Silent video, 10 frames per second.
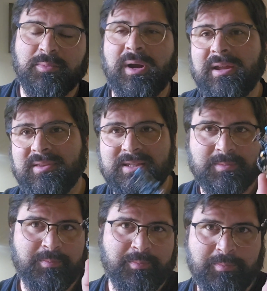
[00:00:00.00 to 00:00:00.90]
why this
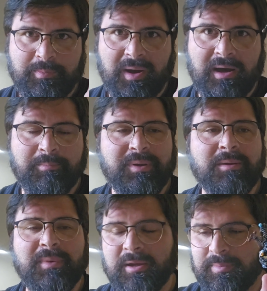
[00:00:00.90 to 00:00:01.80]
Big
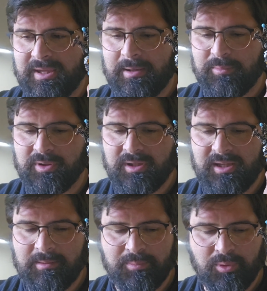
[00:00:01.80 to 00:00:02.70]
Mek became
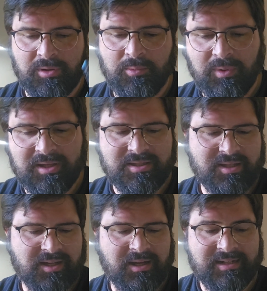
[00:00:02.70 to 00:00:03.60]
really important was
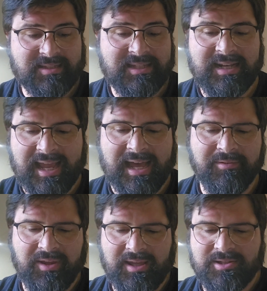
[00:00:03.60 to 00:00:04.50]
I did
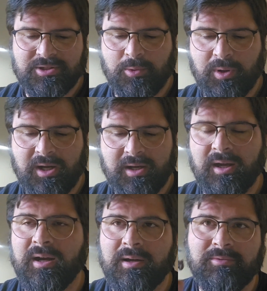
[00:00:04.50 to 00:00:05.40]
have a squad
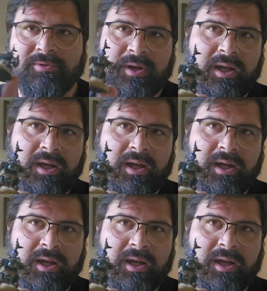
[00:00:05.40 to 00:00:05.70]
of